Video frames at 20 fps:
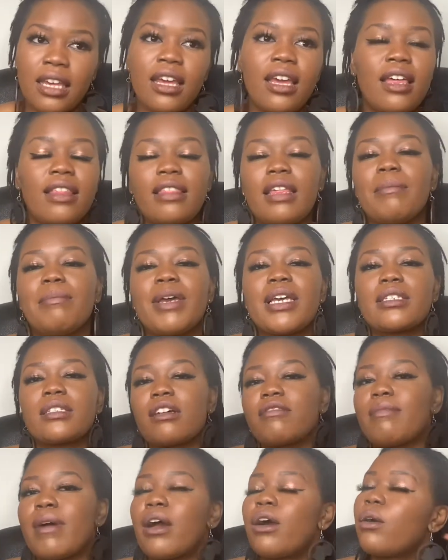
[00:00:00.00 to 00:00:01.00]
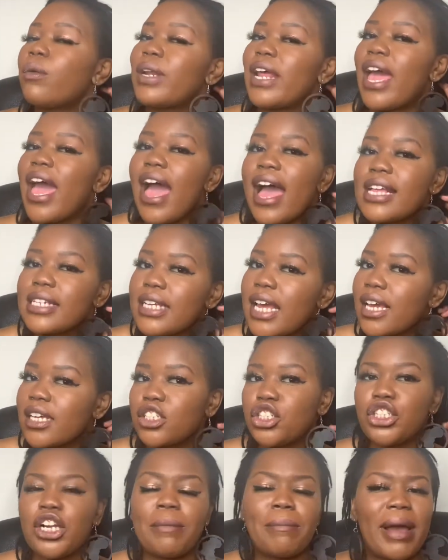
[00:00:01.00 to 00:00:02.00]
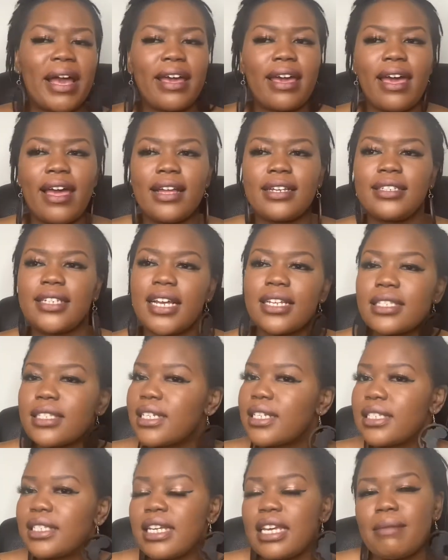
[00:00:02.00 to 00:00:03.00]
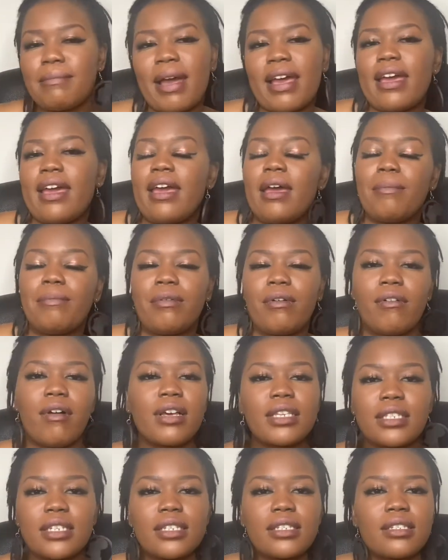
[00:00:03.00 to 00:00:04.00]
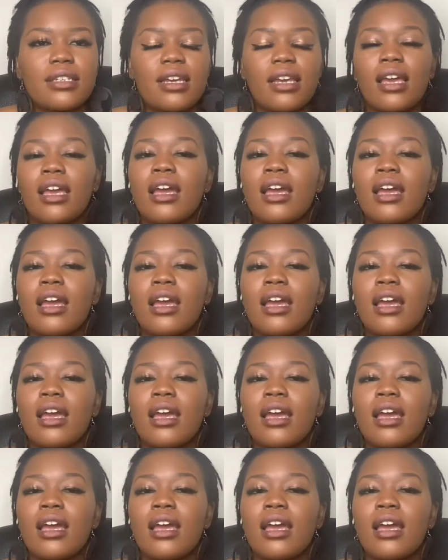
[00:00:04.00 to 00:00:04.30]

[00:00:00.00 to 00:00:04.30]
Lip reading: They're based off my own hair texture, my hair density, my hair porosity.